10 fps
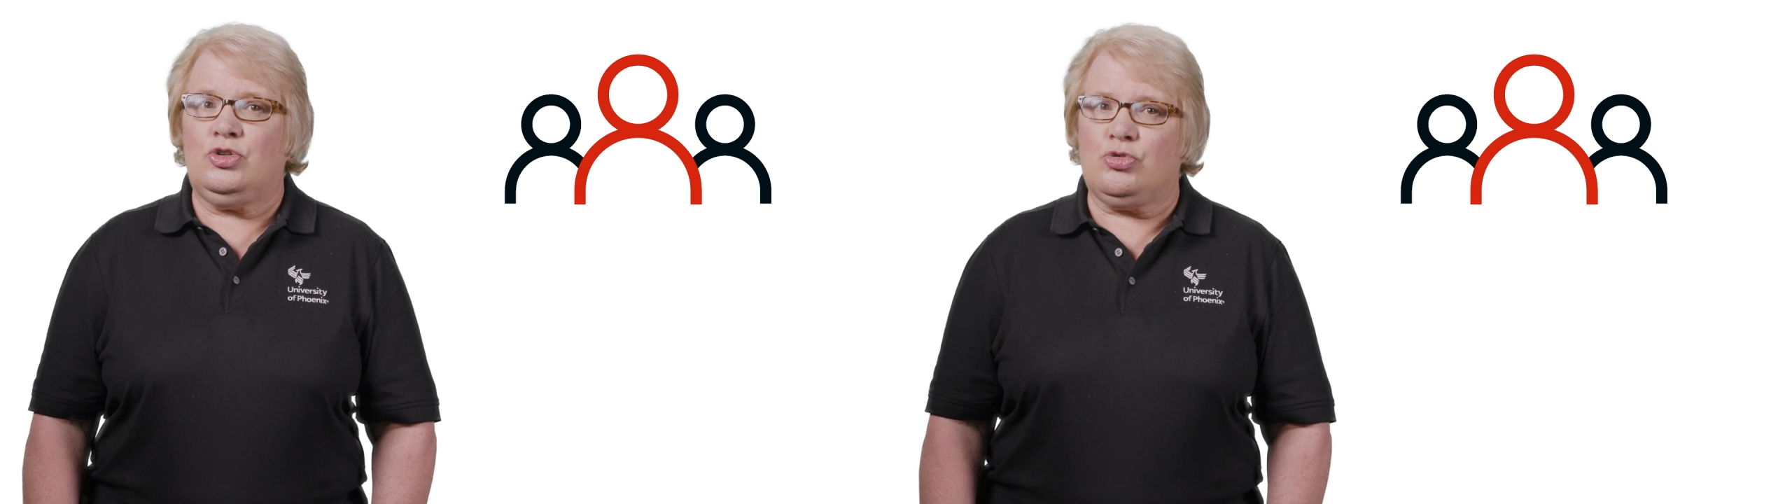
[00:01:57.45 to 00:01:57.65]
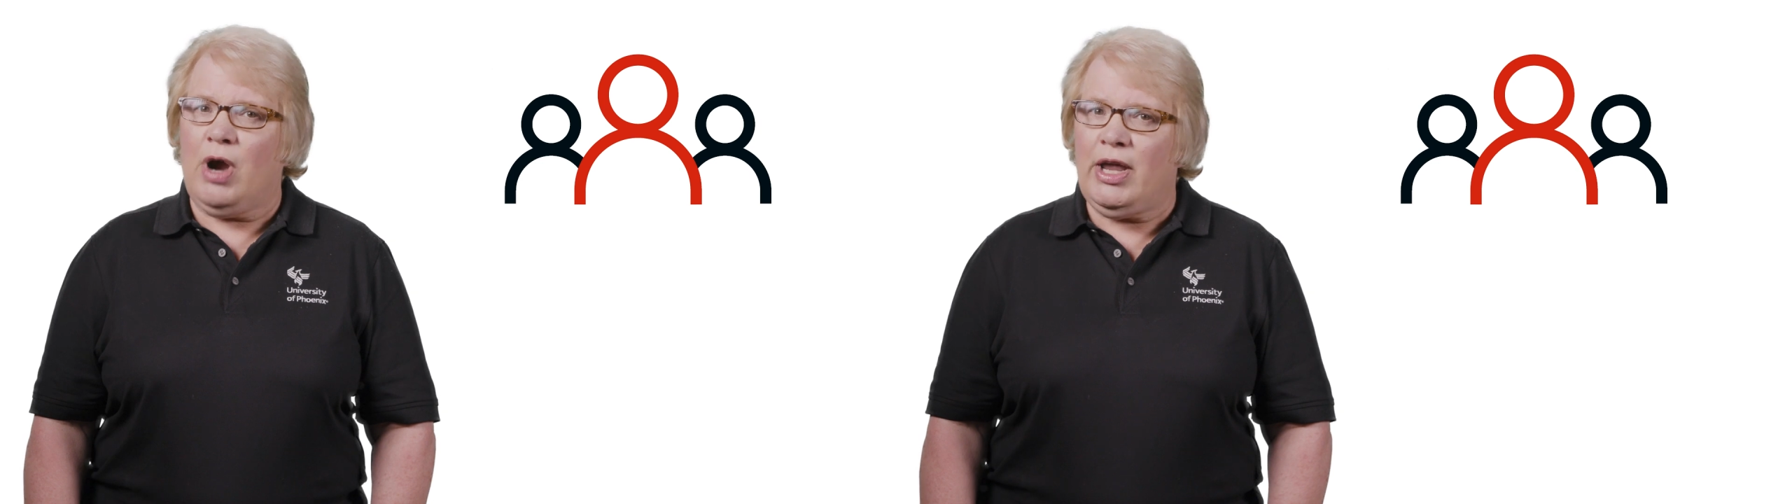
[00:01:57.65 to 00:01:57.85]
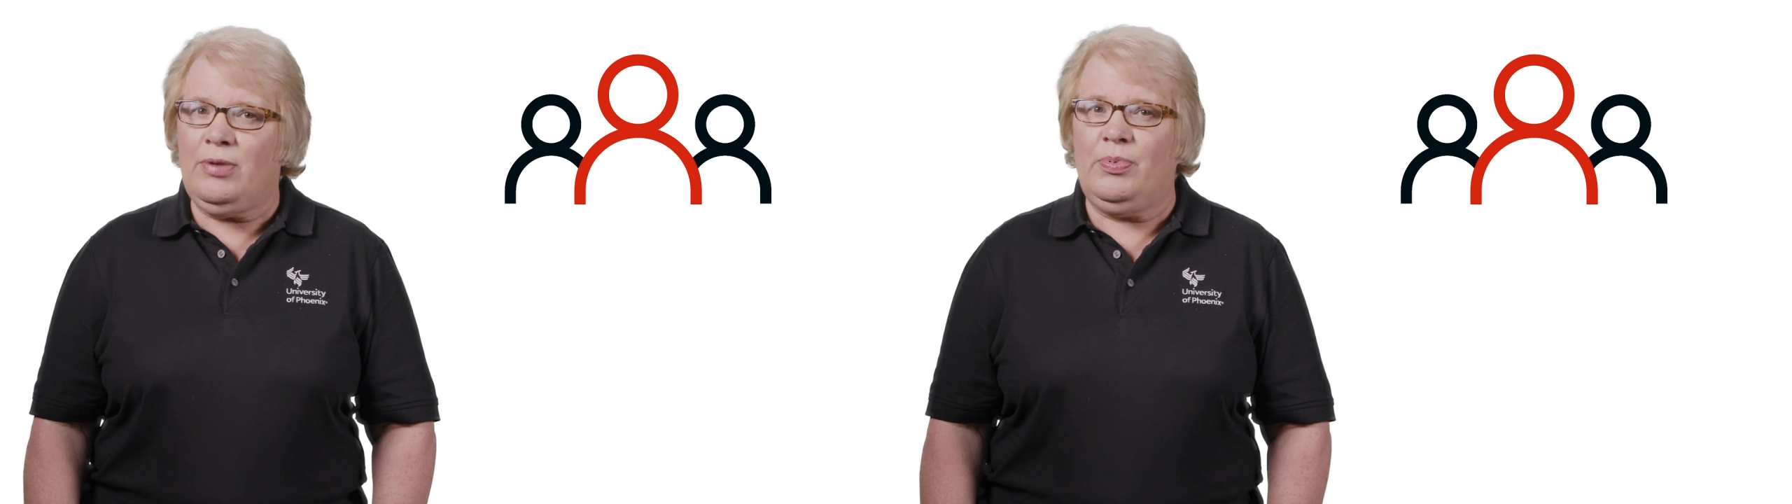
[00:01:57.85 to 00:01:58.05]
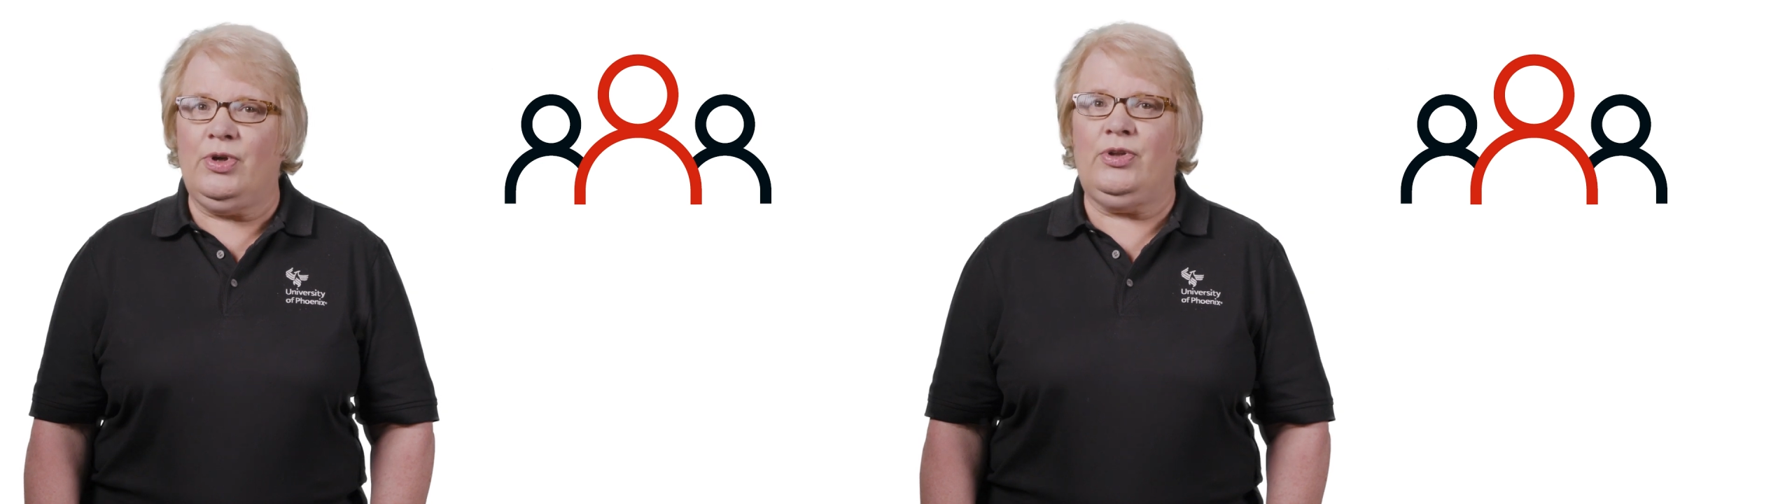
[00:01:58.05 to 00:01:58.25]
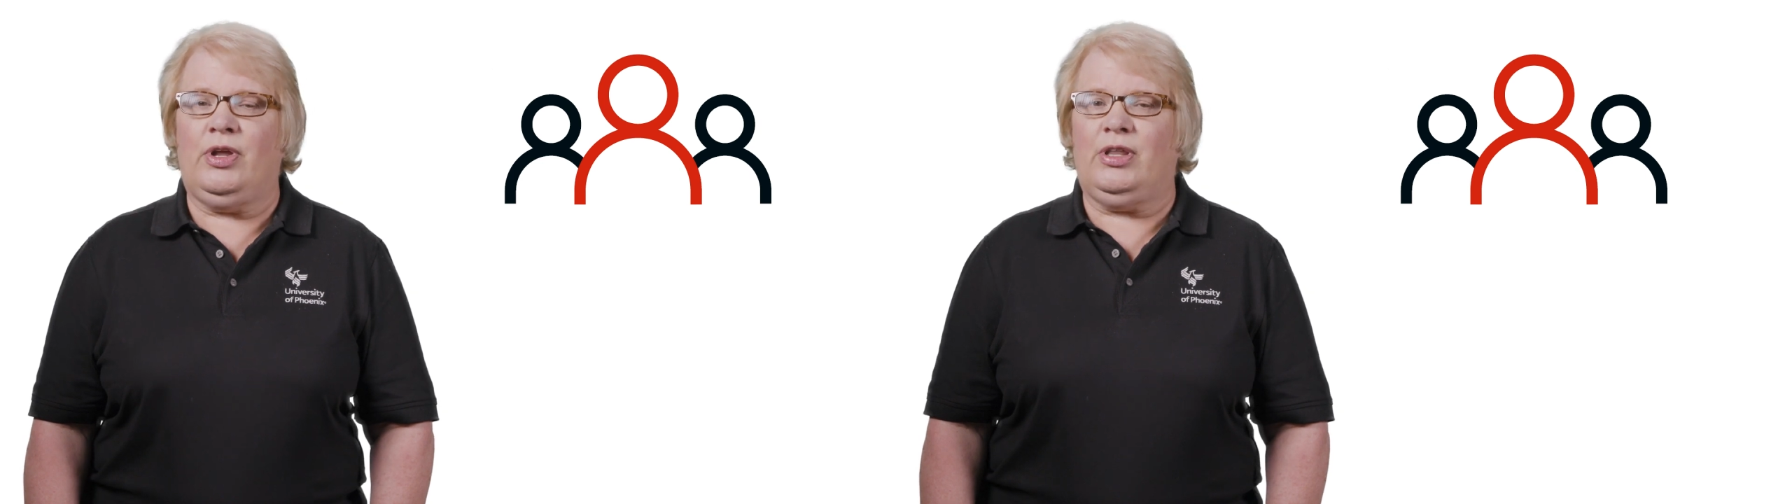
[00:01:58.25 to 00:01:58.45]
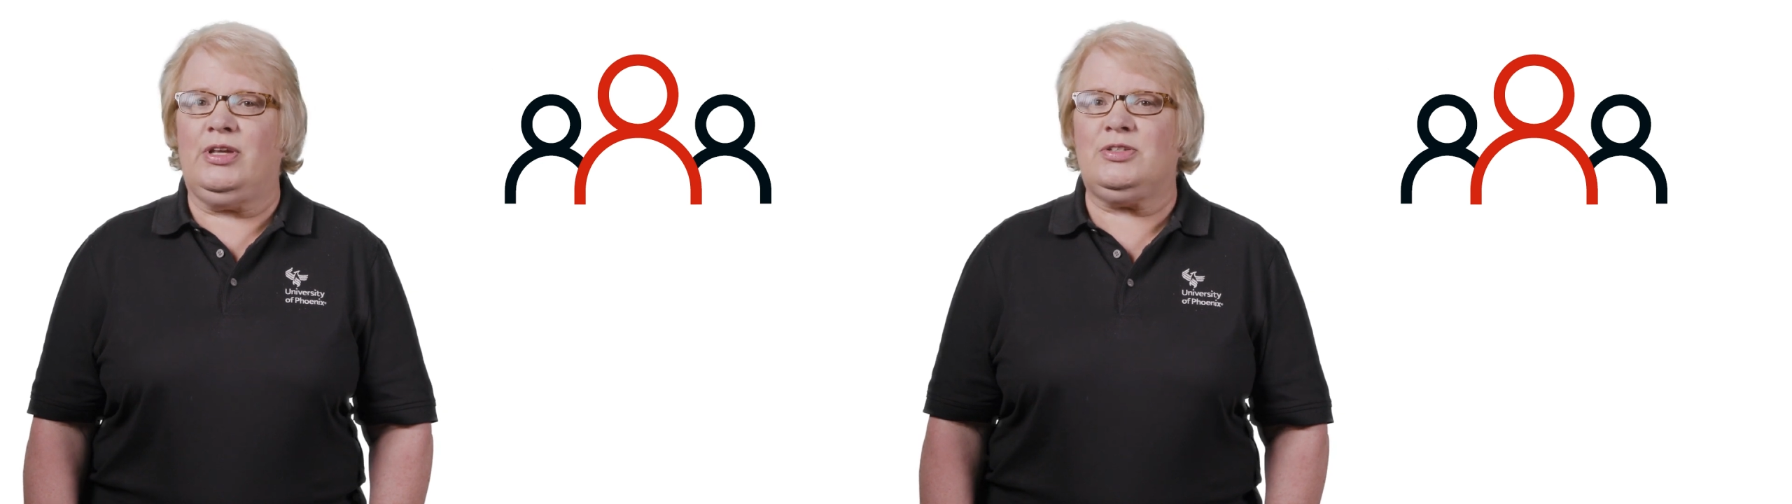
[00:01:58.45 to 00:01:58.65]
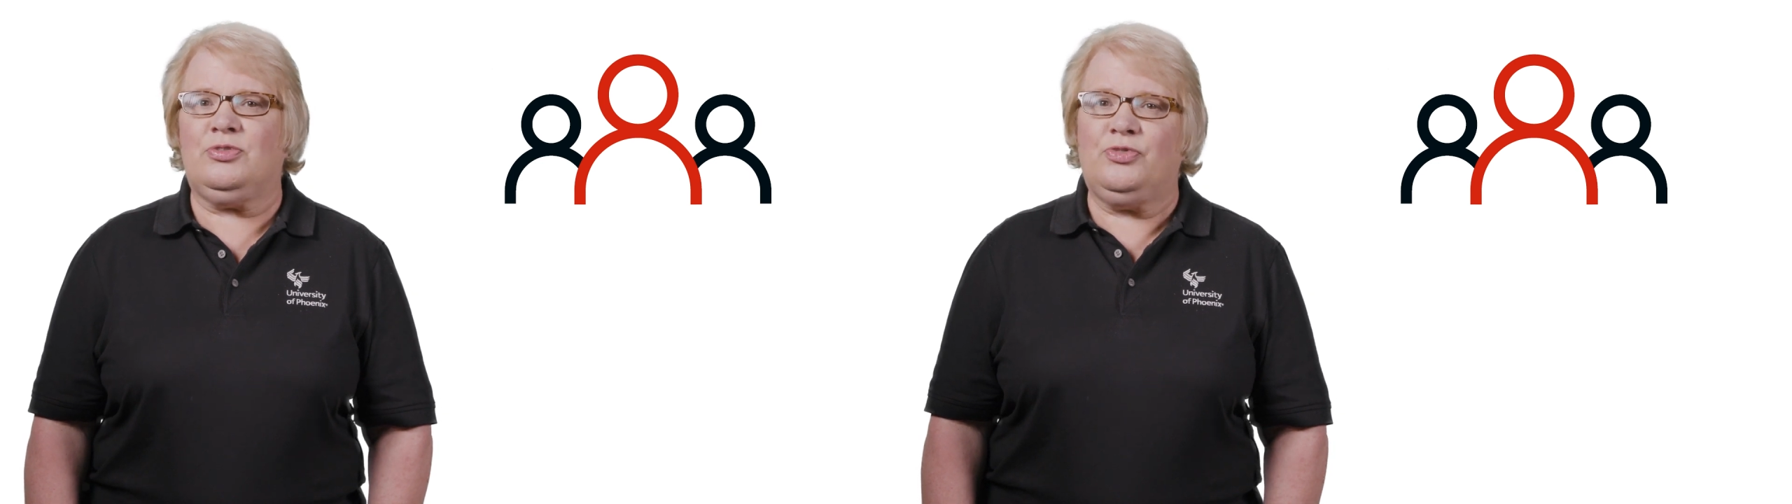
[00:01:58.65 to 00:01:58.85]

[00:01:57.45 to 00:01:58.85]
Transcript: Try to build at least